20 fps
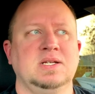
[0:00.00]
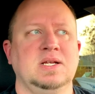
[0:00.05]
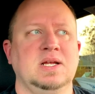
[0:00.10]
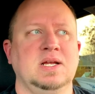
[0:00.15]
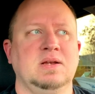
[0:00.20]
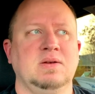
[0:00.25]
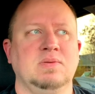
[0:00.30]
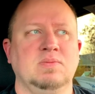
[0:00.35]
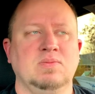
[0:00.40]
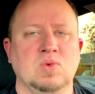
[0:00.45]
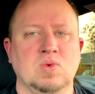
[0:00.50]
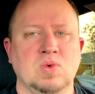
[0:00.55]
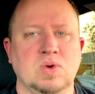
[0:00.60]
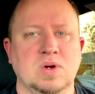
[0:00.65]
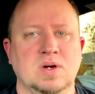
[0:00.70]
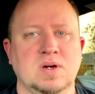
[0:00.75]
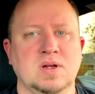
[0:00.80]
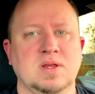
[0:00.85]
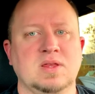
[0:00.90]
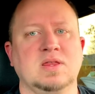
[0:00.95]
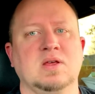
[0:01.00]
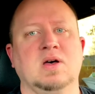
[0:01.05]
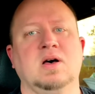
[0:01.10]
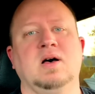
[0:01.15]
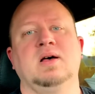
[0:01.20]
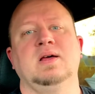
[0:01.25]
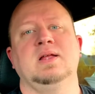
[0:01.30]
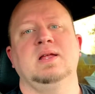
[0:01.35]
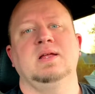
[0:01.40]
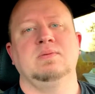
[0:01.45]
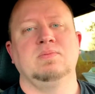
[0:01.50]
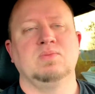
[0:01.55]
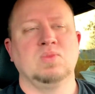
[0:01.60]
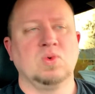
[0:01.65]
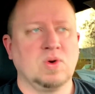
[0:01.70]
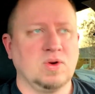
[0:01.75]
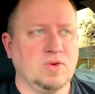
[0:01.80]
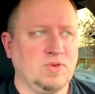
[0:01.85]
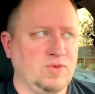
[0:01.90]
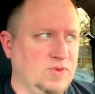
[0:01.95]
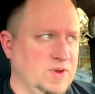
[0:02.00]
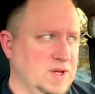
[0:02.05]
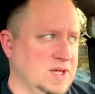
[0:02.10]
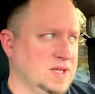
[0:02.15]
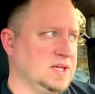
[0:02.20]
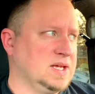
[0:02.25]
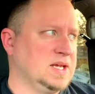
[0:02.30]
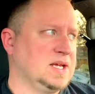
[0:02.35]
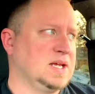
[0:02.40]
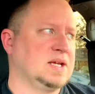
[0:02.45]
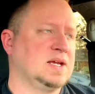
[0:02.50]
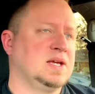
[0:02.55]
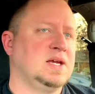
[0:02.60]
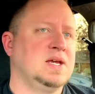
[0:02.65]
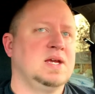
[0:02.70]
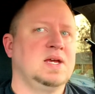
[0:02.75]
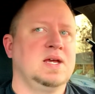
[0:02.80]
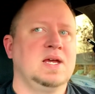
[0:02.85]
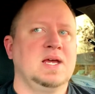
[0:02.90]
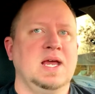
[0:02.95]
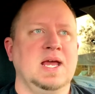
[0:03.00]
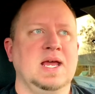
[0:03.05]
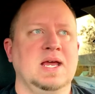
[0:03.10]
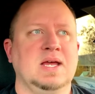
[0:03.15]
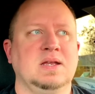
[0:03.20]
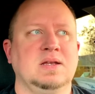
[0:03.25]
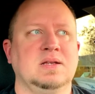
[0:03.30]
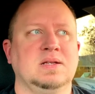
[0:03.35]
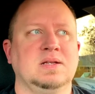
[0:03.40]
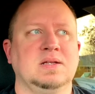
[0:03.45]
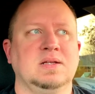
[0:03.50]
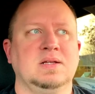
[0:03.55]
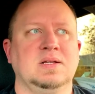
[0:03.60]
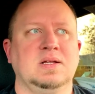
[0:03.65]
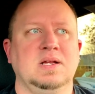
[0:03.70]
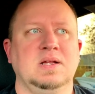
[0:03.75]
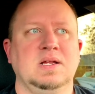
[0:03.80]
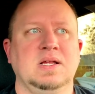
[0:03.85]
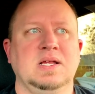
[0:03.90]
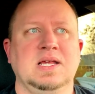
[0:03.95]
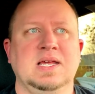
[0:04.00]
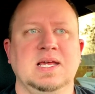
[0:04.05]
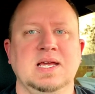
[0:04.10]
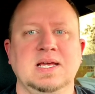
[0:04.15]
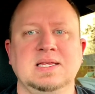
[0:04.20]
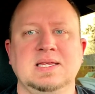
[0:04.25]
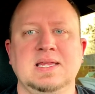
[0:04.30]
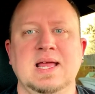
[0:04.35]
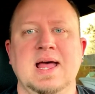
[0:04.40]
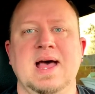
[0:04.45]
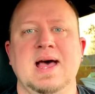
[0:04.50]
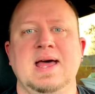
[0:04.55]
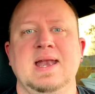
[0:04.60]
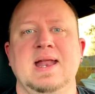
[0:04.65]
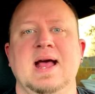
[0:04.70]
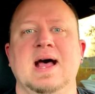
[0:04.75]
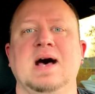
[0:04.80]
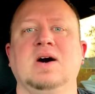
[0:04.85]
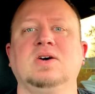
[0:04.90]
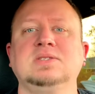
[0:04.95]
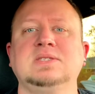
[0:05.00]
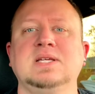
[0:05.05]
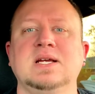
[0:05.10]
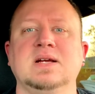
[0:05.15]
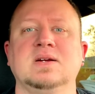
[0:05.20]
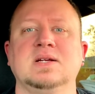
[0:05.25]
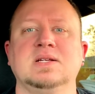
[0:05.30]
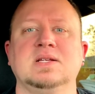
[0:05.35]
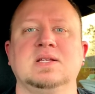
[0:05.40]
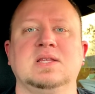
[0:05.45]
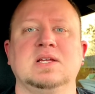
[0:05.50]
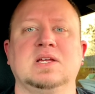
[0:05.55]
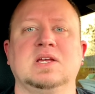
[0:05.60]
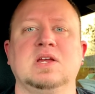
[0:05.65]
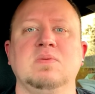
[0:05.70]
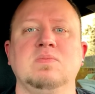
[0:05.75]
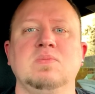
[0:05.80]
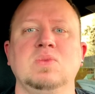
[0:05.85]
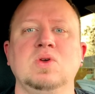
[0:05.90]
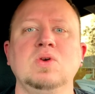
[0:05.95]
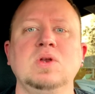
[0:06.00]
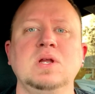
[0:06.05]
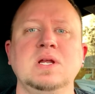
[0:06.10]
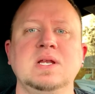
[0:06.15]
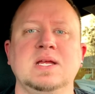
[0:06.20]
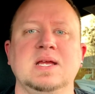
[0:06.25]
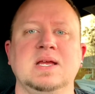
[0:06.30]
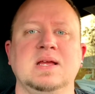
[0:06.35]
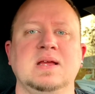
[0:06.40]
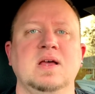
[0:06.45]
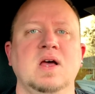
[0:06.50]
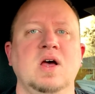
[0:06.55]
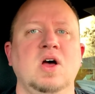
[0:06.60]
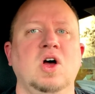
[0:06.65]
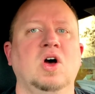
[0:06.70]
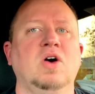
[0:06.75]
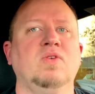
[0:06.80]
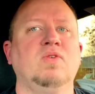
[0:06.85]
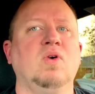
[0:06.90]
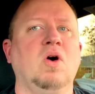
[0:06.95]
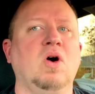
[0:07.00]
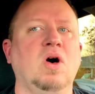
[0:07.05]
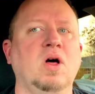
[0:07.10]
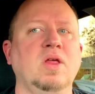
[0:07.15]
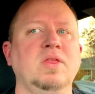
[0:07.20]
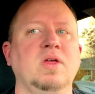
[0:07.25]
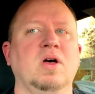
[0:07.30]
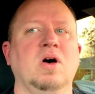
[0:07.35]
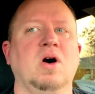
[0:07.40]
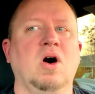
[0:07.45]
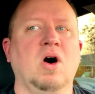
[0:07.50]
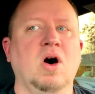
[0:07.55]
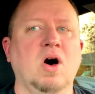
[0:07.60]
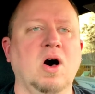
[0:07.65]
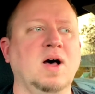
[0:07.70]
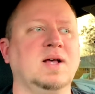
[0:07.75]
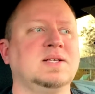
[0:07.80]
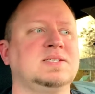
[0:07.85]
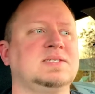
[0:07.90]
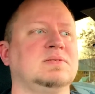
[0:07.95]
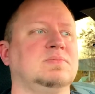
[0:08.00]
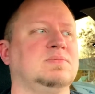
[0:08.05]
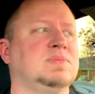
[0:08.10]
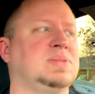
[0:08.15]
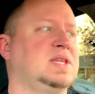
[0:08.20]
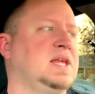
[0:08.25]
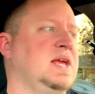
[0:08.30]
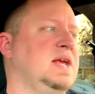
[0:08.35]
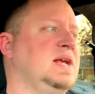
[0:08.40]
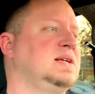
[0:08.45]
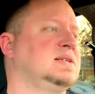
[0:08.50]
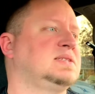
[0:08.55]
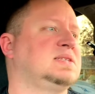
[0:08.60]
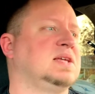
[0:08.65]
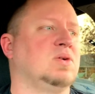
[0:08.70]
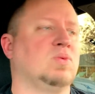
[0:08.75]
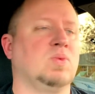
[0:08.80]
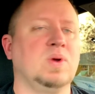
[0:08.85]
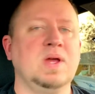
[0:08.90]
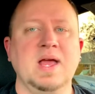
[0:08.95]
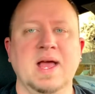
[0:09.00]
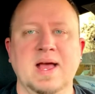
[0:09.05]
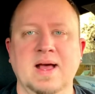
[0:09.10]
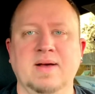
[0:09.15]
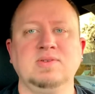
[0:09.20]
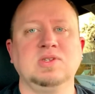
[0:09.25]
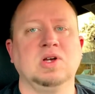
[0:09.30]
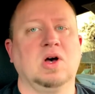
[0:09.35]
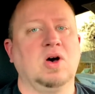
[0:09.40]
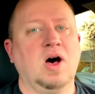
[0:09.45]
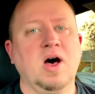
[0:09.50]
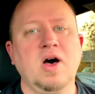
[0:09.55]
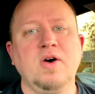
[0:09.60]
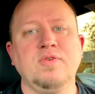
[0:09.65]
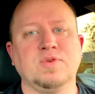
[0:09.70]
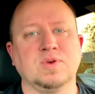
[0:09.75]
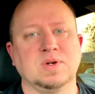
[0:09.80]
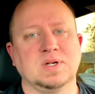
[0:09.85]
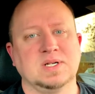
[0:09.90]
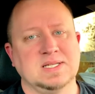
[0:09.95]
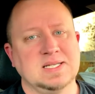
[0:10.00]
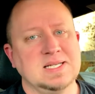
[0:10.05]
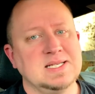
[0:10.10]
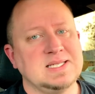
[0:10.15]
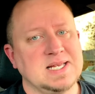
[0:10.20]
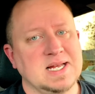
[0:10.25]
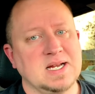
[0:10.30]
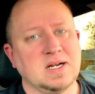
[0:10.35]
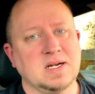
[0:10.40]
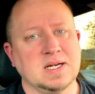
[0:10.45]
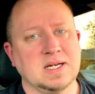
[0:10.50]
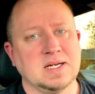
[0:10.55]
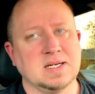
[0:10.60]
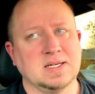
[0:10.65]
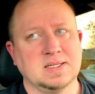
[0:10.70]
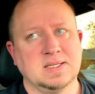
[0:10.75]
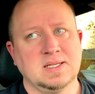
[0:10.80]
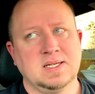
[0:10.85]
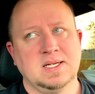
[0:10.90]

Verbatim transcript: and more thought and more feeling and get that out there into the community of all the awesome things that we have to offer in this area.